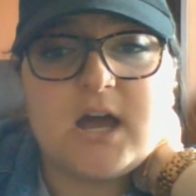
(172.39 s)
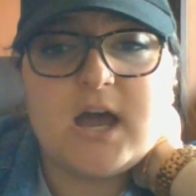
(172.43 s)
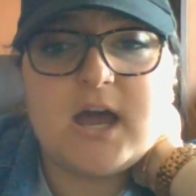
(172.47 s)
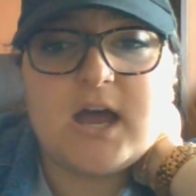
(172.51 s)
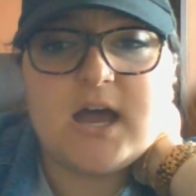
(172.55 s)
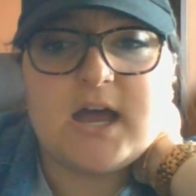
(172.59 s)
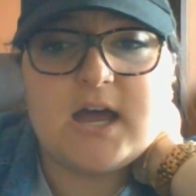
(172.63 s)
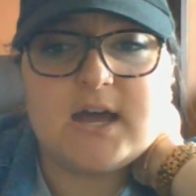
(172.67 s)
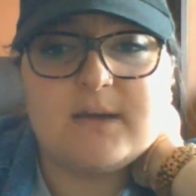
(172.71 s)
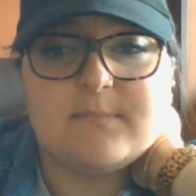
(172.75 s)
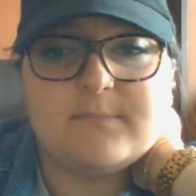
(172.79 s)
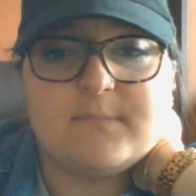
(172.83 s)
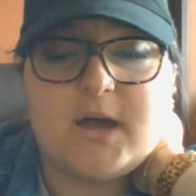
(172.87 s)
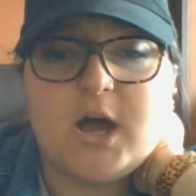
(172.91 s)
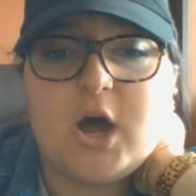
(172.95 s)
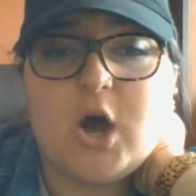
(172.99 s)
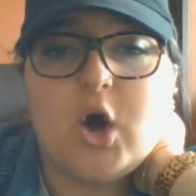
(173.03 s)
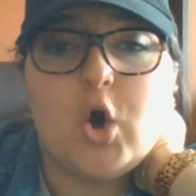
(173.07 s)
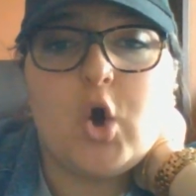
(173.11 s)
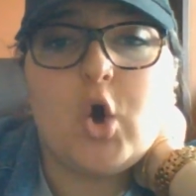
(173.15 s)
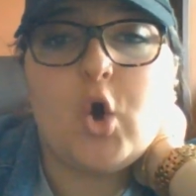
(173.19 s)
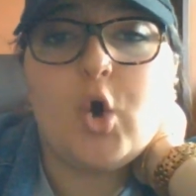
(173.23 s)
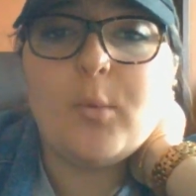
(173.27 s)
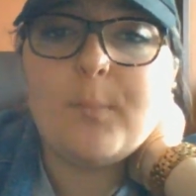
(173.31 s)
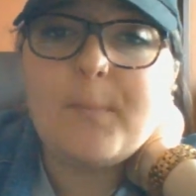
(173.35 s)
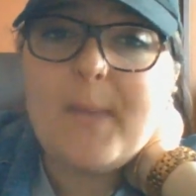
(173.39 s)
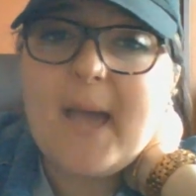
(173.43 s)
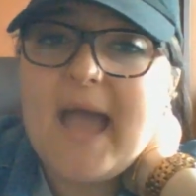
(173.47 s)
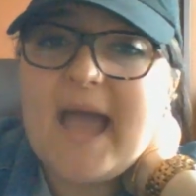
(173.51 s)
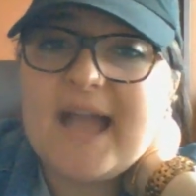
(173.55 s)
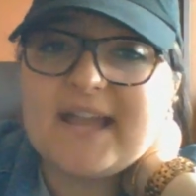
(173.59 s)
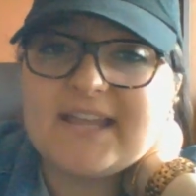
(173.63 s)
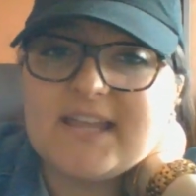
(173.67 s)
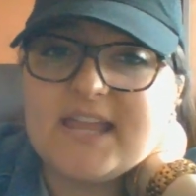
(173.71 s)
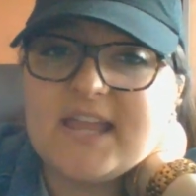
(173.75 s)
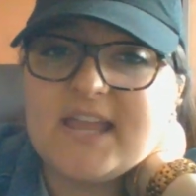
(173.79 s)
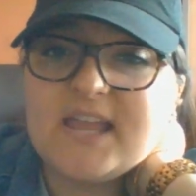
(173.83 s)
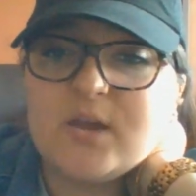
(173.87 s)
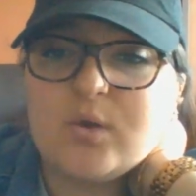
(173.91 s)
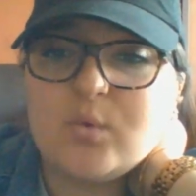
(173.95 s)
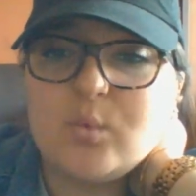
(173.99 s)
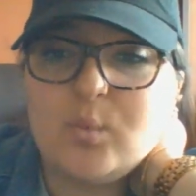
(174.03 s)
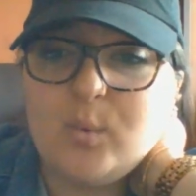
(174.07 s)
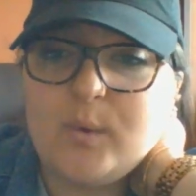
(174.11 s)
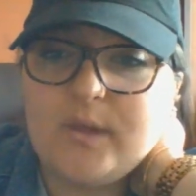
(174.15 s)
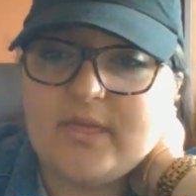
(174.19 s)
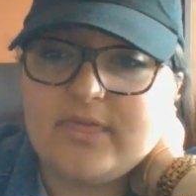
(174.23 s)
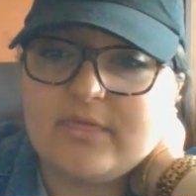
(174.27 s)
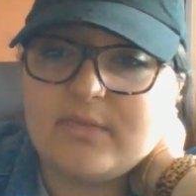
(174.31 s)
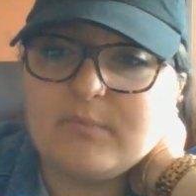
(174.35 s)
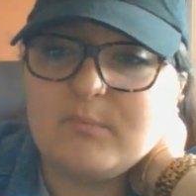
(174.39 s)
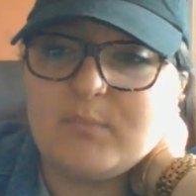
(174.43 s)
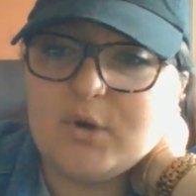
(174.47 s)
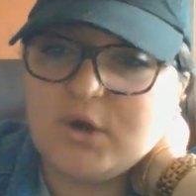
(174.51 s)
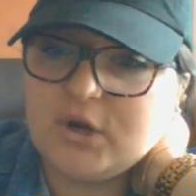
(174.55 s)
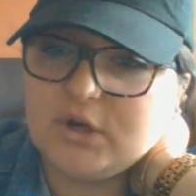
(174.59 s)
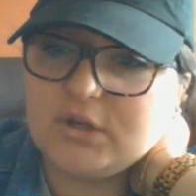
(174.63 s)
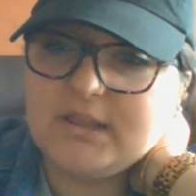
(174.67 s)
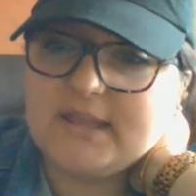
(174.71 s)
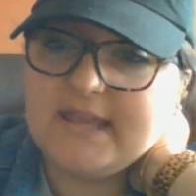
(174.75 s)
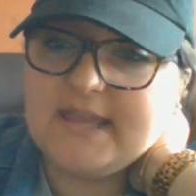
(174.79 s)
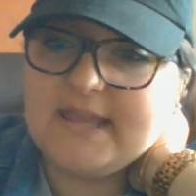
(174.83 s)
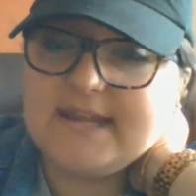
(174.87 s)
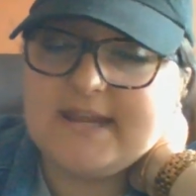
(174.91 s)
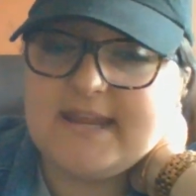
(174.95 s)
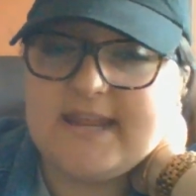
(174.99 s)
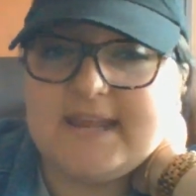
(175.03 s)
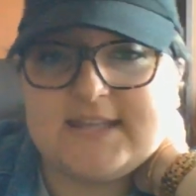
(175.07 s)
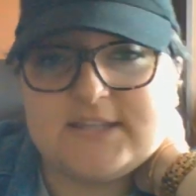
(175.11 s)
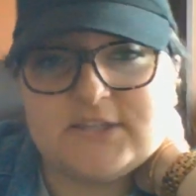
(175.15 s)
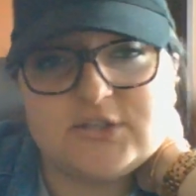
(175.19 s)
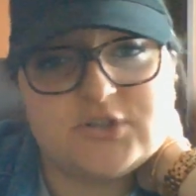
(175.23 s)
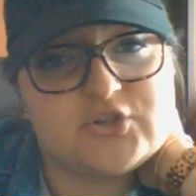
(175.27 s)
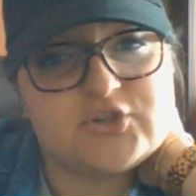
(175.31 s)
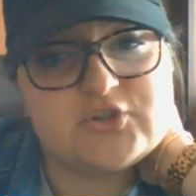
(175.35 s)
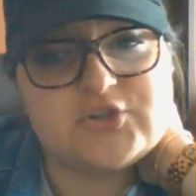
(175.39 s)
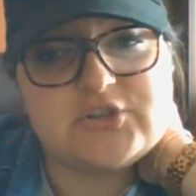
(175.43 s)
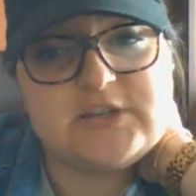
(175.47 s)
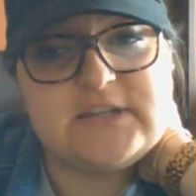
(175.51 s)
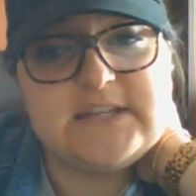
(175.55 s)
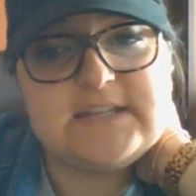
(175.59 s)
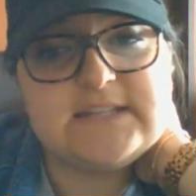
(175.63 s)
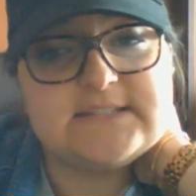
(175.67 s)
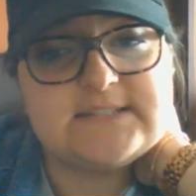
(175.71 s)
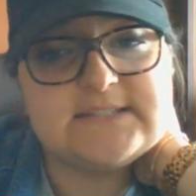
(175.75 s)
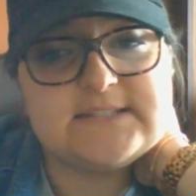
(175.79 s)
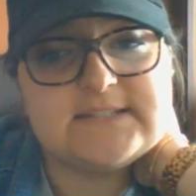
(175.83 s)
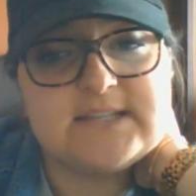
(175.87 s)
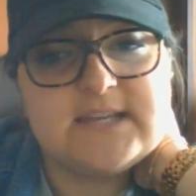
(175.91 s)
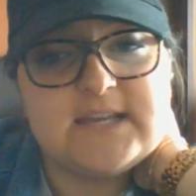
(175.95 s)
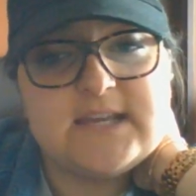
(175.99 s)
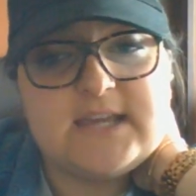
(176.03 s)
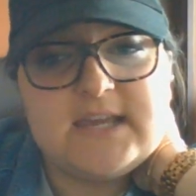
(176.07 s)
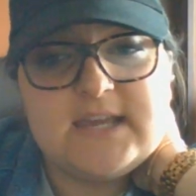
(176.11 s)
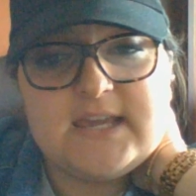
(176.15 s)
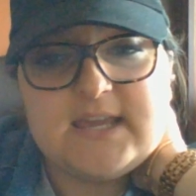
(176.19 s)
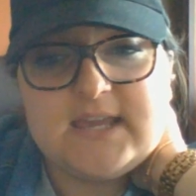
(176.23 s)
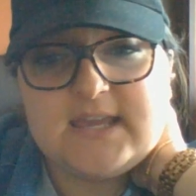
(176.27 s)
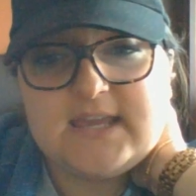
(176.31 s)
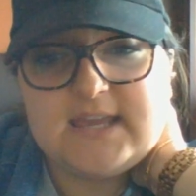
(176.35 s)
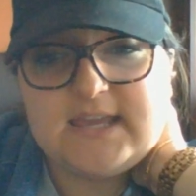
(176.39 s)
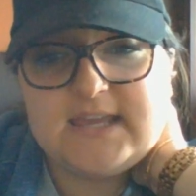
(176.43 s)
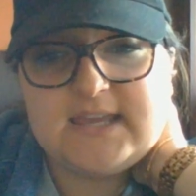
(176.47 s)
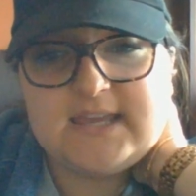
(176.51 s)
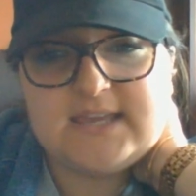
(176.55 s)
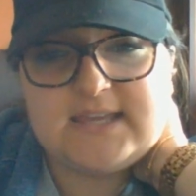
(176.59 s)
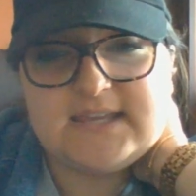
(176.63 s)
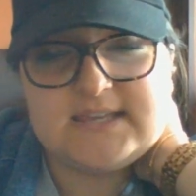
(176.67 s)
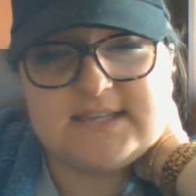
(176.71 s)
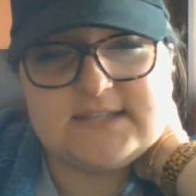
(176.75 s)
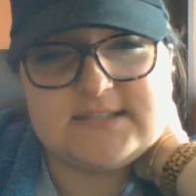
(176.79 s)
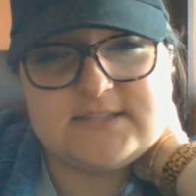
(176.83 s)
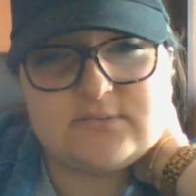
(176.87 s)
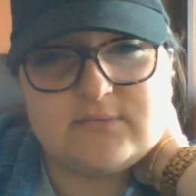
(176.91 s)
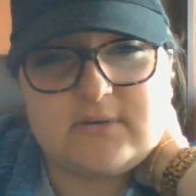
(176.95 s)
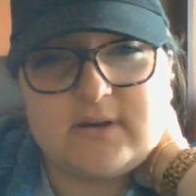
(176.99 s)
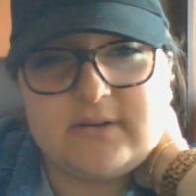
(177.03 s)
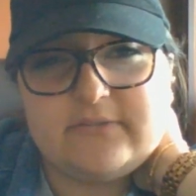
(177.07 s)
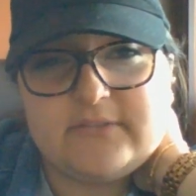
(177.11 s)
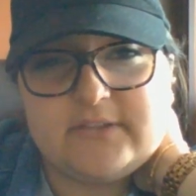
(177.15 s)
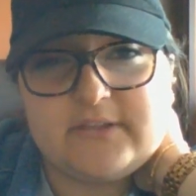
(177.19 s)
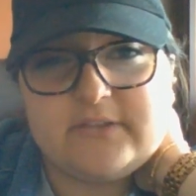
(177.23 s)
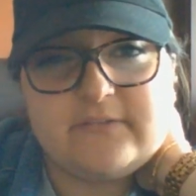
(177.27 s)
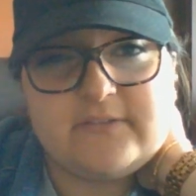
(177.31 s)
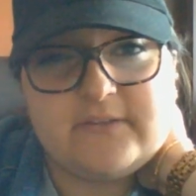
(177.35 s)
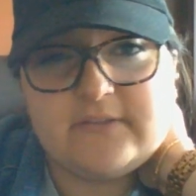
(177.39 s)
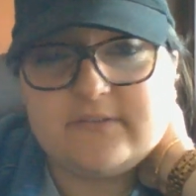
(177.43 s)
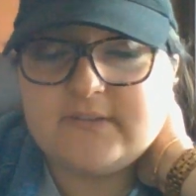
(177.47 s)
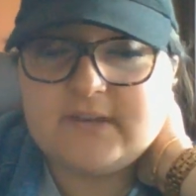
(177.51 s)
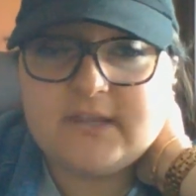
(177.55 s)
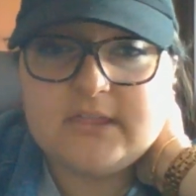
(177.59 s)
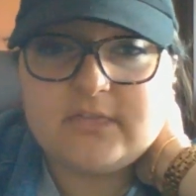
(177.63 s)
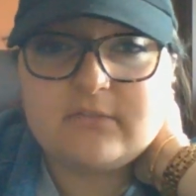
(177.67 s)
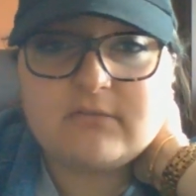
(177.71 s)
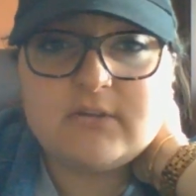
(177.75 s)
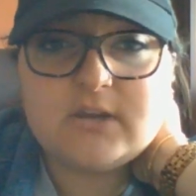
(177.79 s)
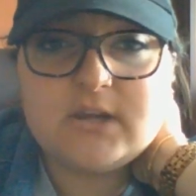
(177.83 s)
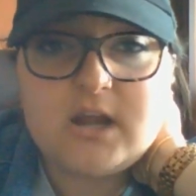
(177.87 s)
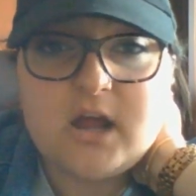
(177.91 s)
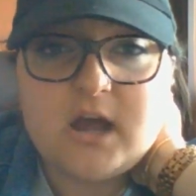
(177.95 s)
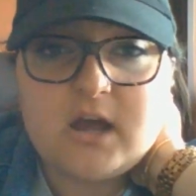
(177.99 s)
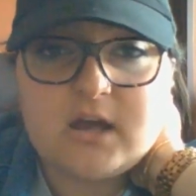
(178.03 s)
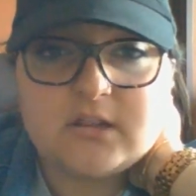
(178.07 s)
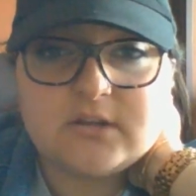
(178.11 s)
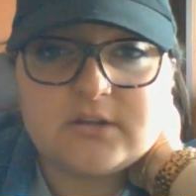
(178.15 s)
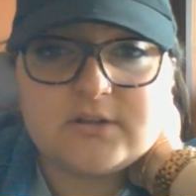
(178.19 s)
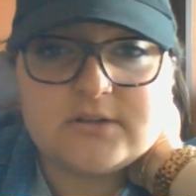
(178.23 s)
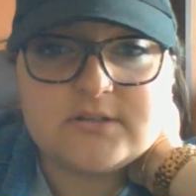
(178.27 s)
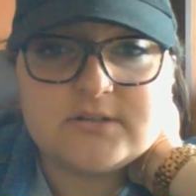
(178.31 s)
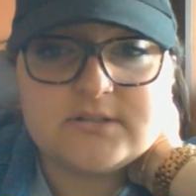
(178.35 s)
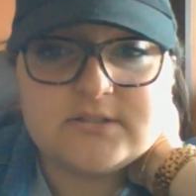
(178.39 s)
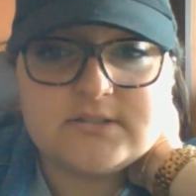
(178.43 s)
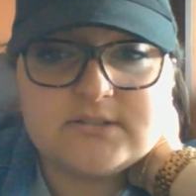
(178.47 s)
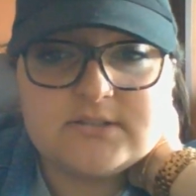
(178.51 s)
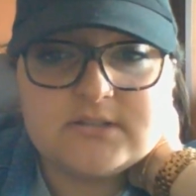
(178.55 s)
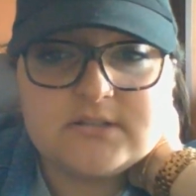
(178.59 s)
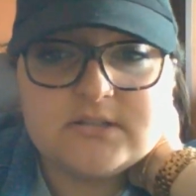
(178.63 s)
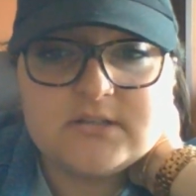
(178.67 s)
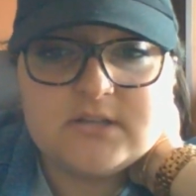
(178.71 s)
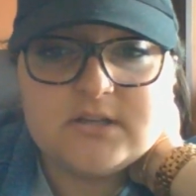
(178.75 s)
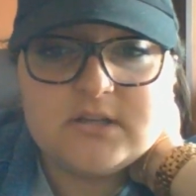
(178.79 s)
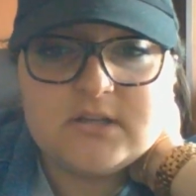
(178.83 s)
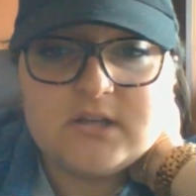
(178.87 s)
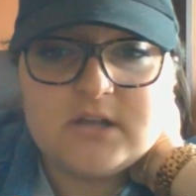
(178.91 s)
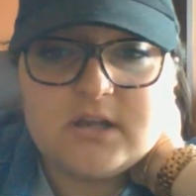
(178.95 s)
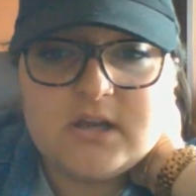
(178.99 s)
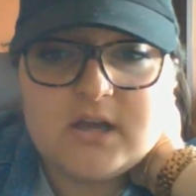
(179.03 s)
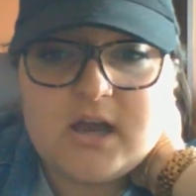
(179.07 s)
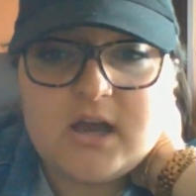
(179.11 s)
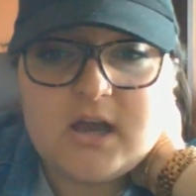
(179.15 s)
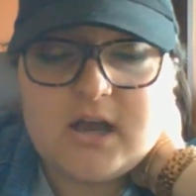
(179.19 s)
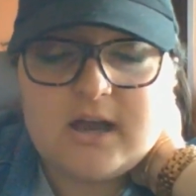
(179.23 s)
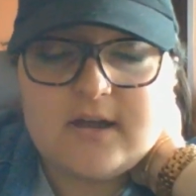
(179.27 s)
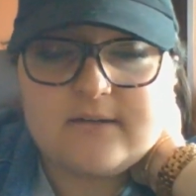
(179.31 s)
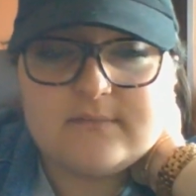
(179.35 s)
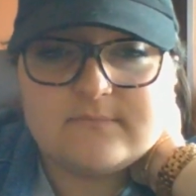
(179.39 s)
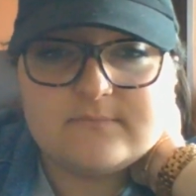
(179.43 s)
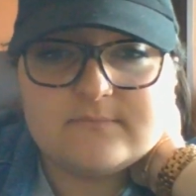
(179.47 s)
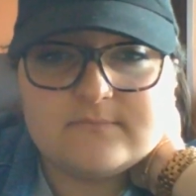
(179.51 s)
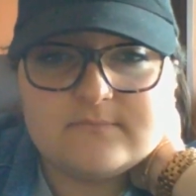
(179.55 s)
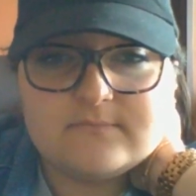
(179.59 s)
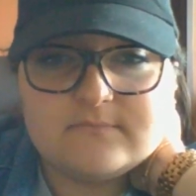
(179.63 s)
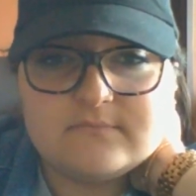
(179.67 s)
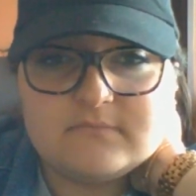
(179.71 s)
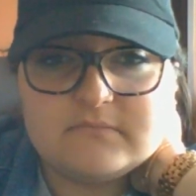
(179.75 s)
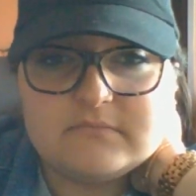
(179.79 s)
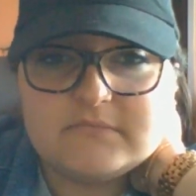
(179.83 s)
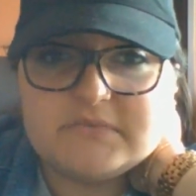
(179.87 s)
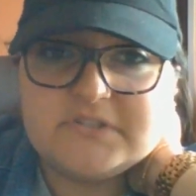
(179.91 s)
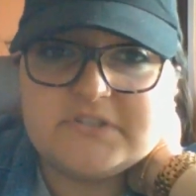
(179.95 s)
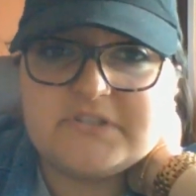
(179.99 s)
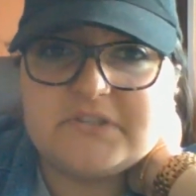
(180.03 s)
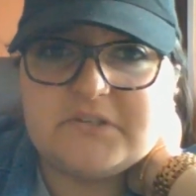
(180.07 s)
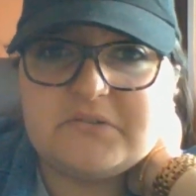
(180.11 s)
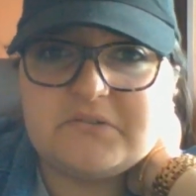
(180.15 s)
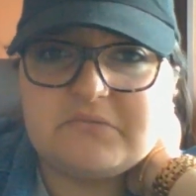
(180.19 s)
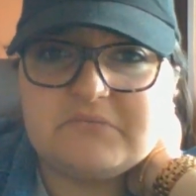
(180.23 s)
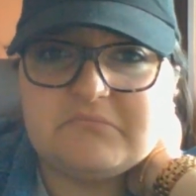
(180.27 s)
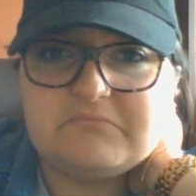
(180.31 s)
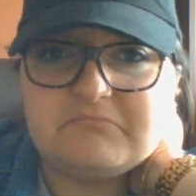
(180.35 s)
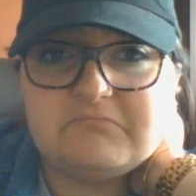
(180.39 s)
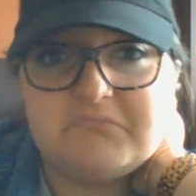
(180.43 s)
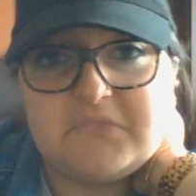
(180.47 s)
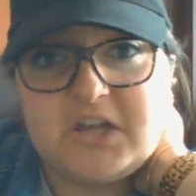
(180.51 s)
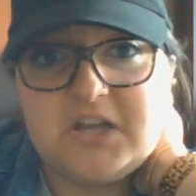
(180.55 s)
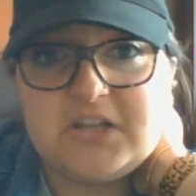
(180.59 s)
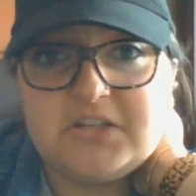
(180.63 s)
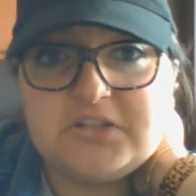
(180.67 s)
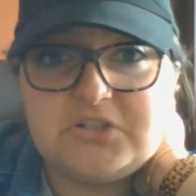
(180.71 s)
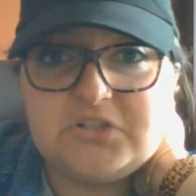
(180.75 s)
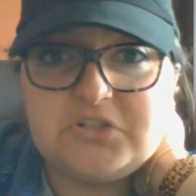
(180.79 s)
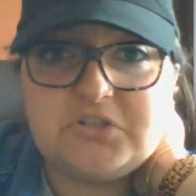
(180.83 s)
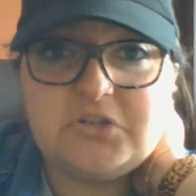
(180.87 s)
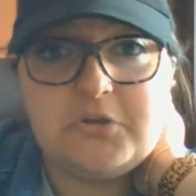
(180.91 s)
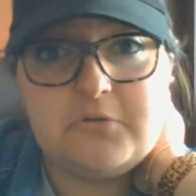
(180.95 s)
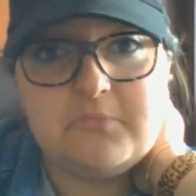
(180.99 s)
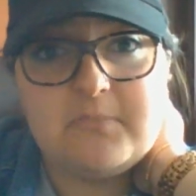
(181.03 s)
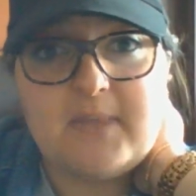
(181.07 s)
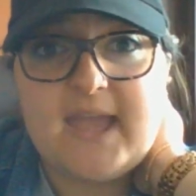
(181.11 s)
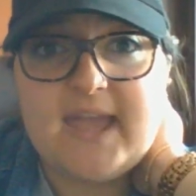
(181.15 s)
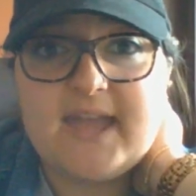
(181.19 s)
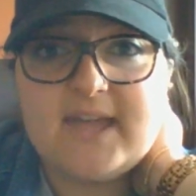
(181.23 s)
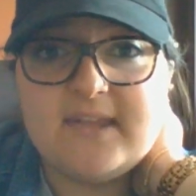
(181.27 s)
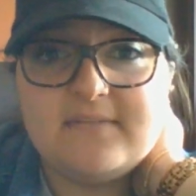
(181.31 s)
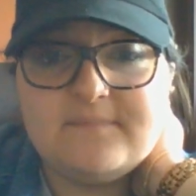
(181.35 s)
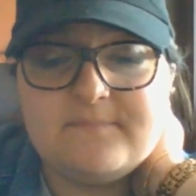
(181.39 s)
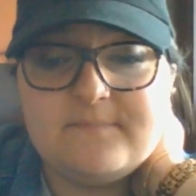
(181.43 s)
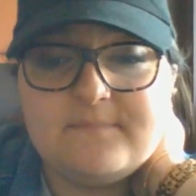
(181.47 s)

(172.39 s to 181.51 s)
a whole packet with booklet and answer sheets is roughly $53. So not too bad.